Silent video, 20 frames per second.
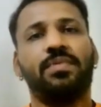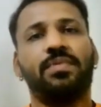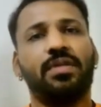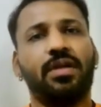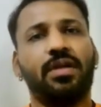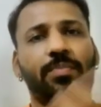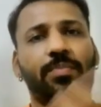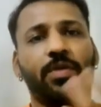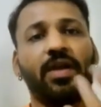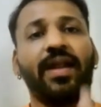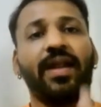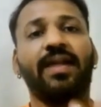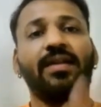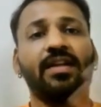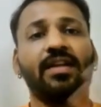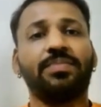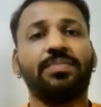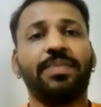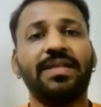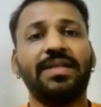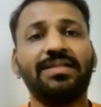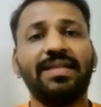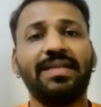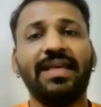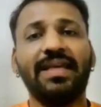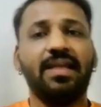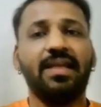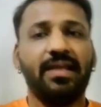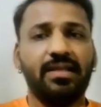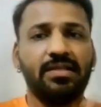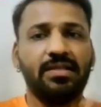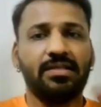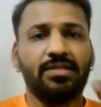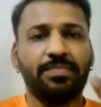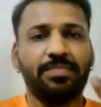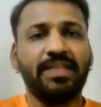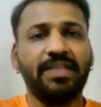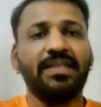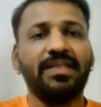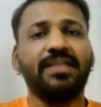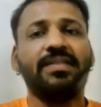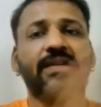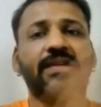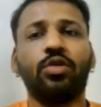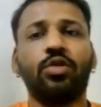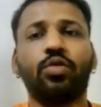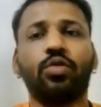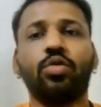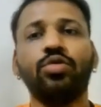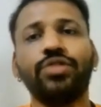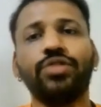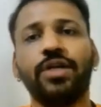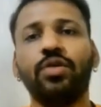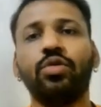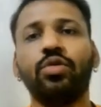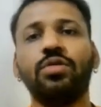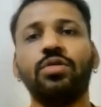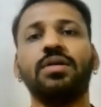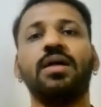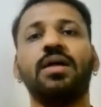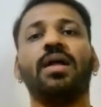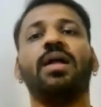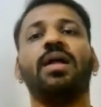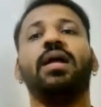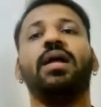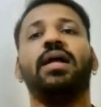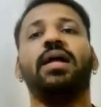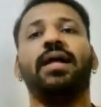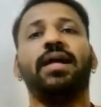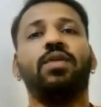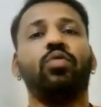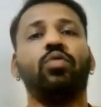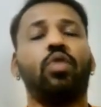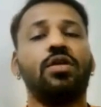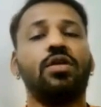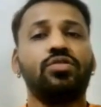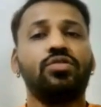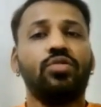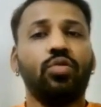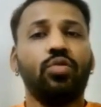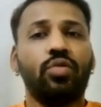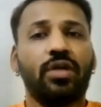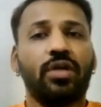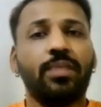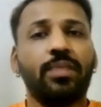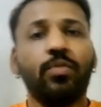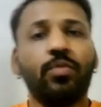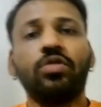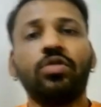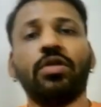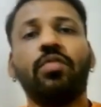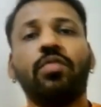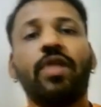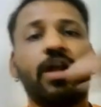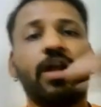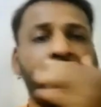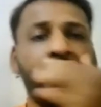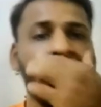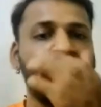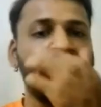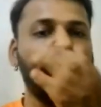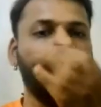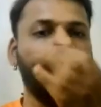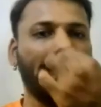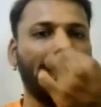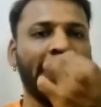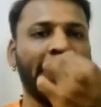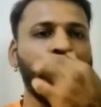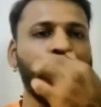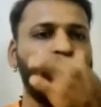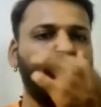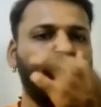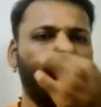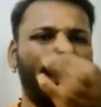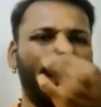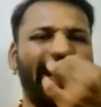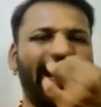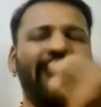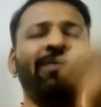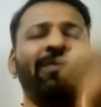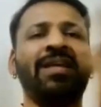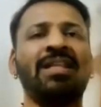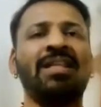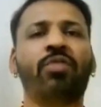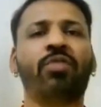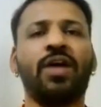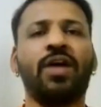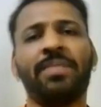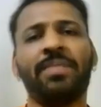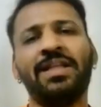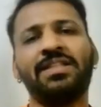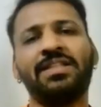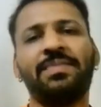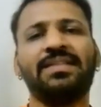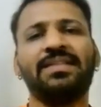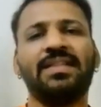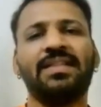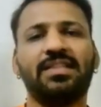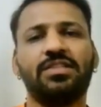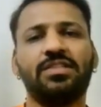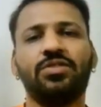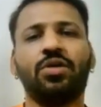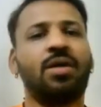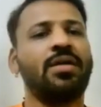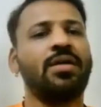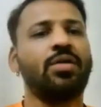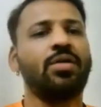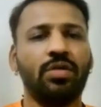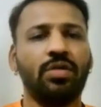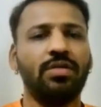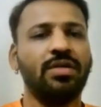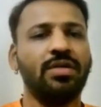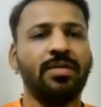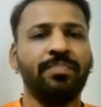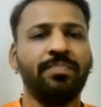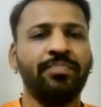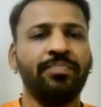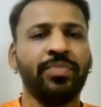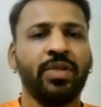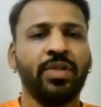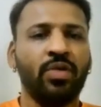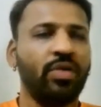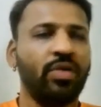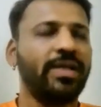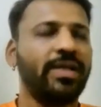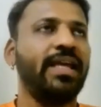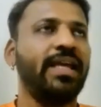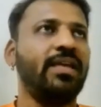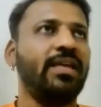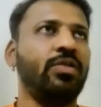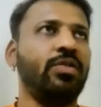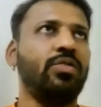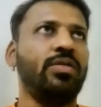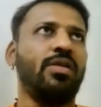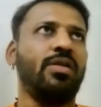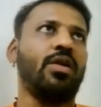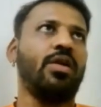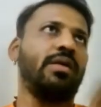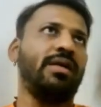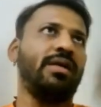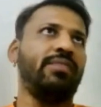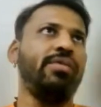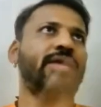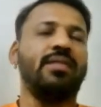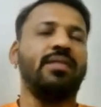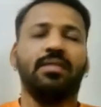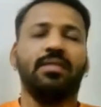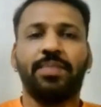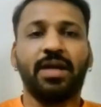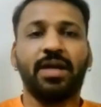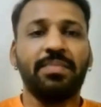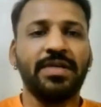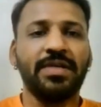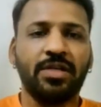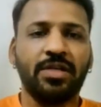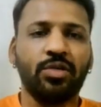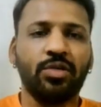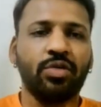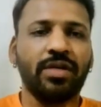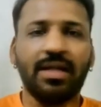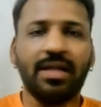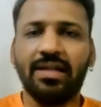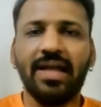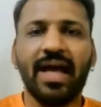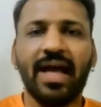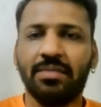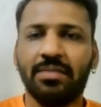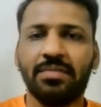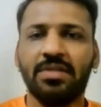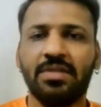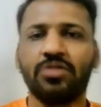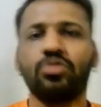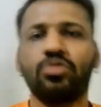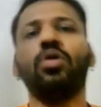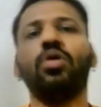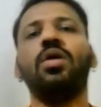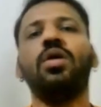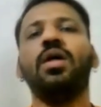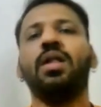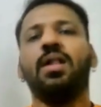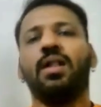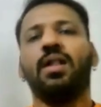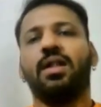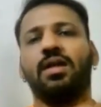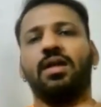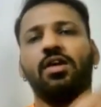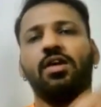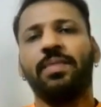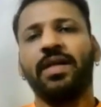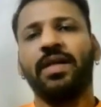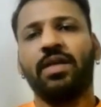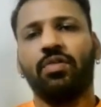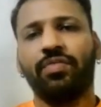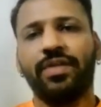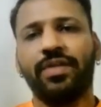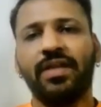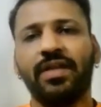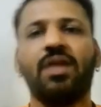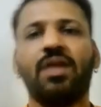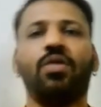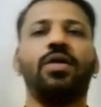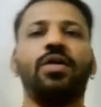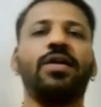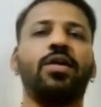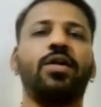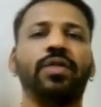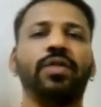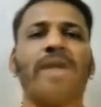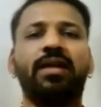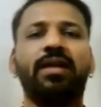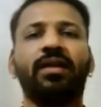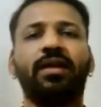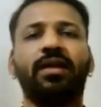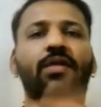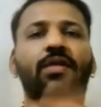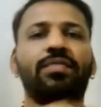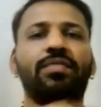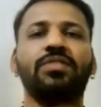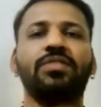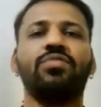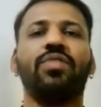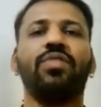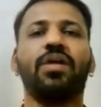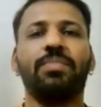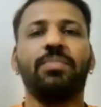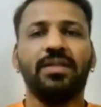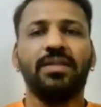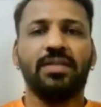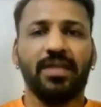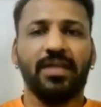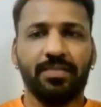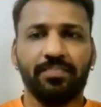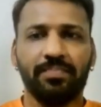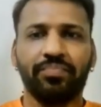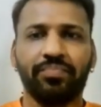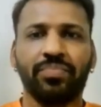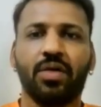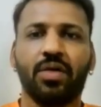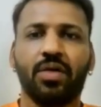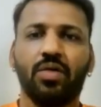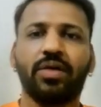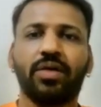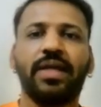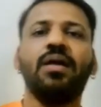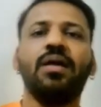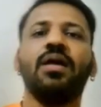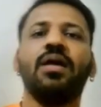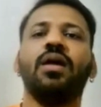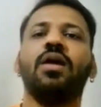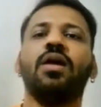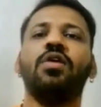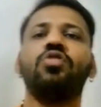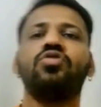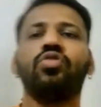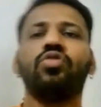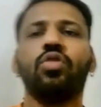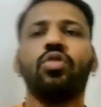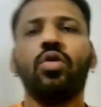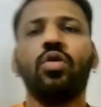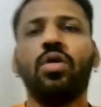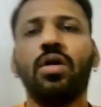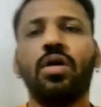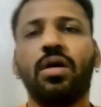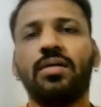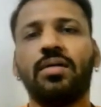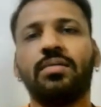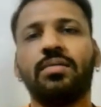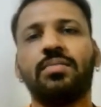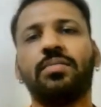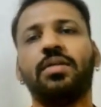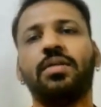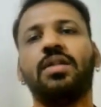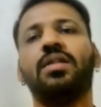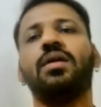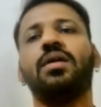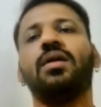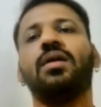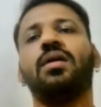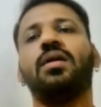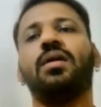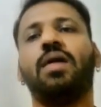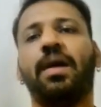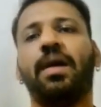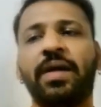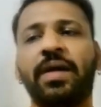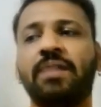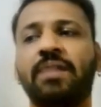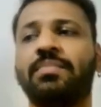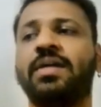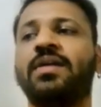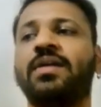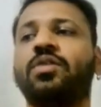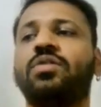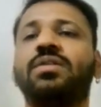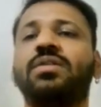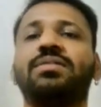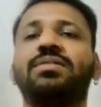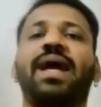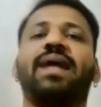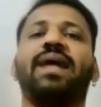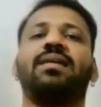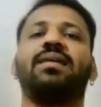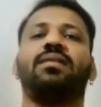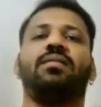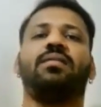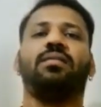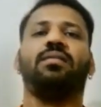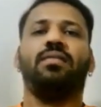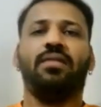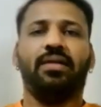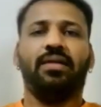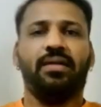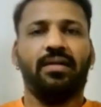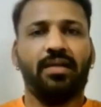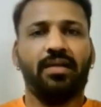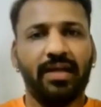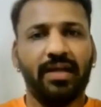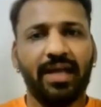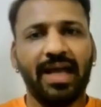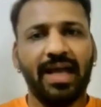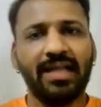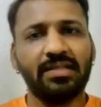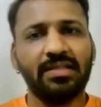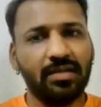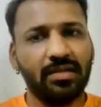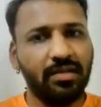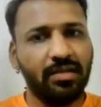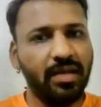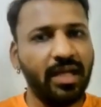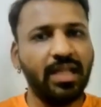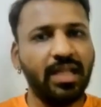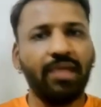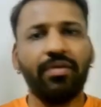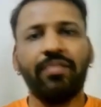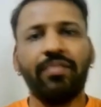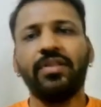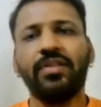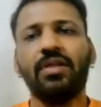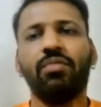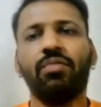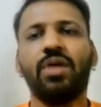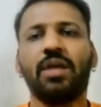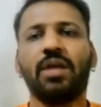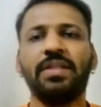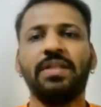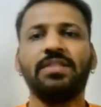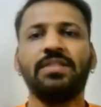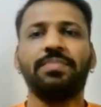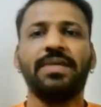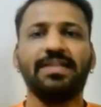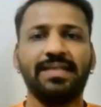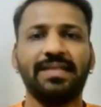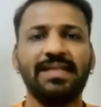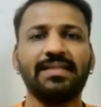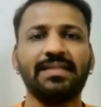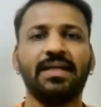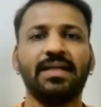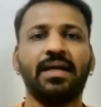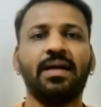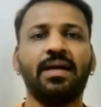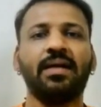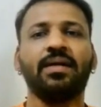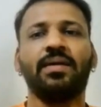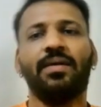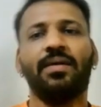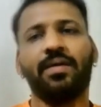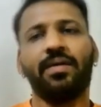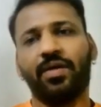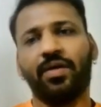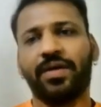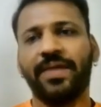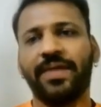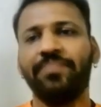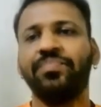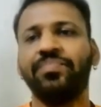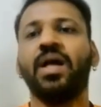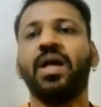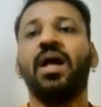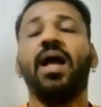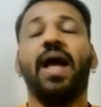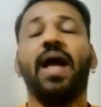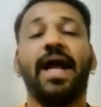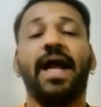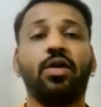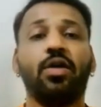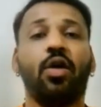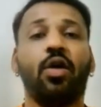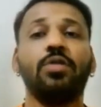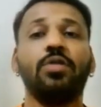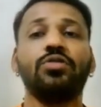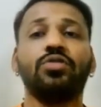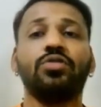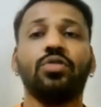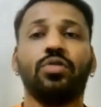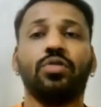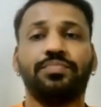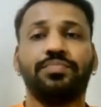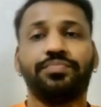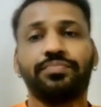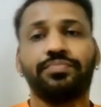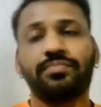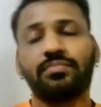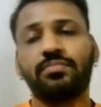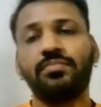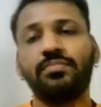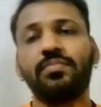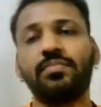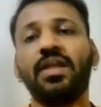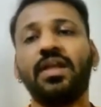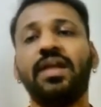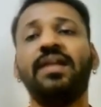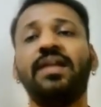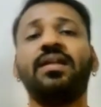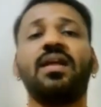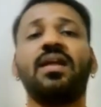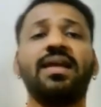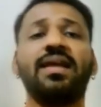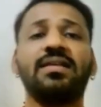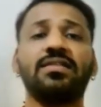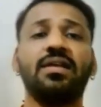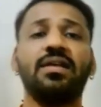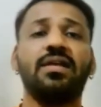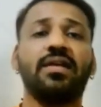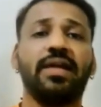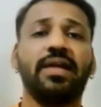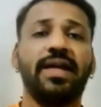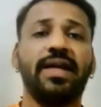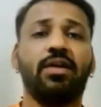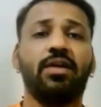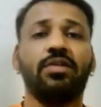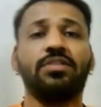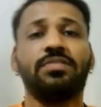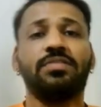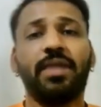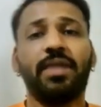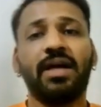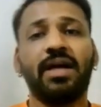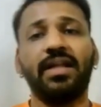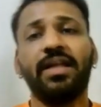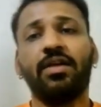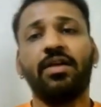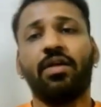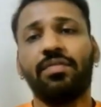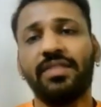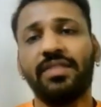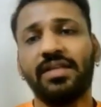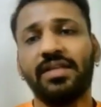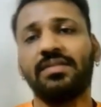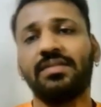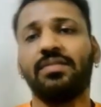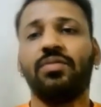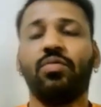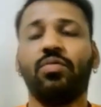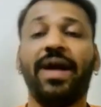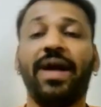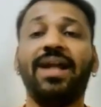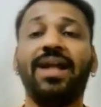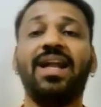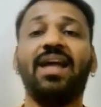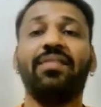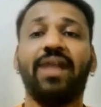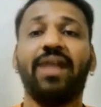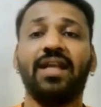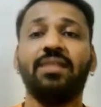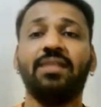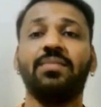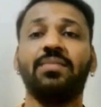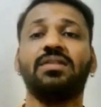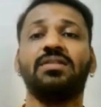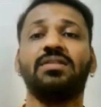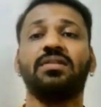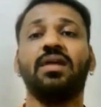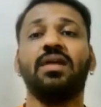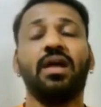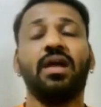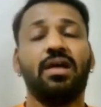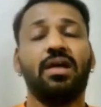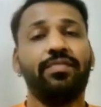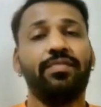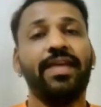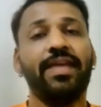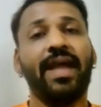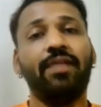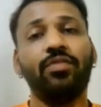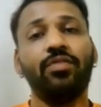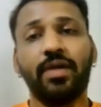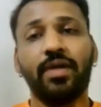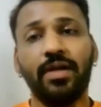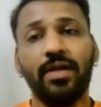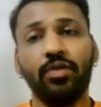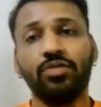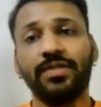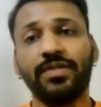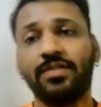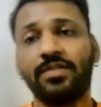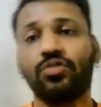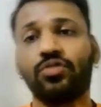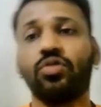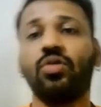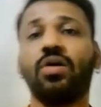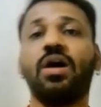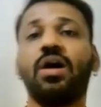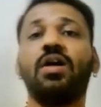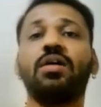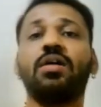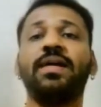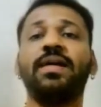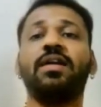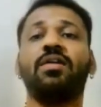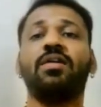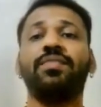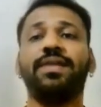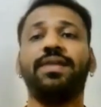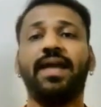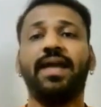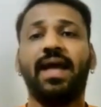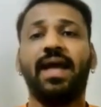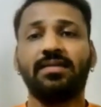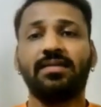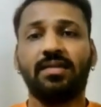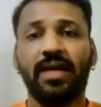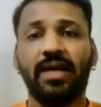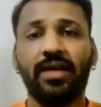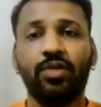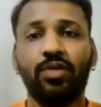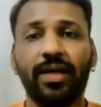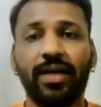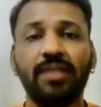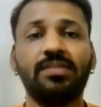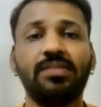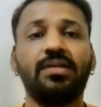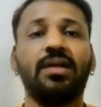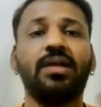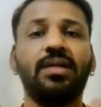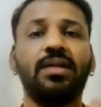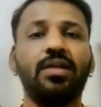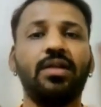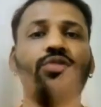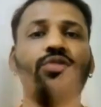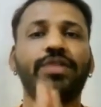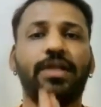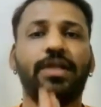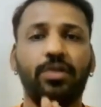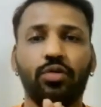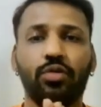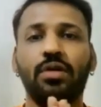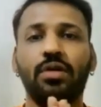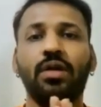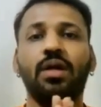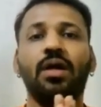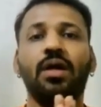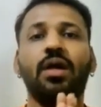the protected species into two schedules. It wants to remove the vermin species. So having the vermin species is not a good. Okay, you are giving permission to kill the animals. So government of India wanted to get rid of this vermin thing. Okay, so the amendment to this act, it has done away with the vermin species. Okay, and also international trade or smuggling of these wildlife animals, we have to reduce it. So government of India has tried to insert a new schedule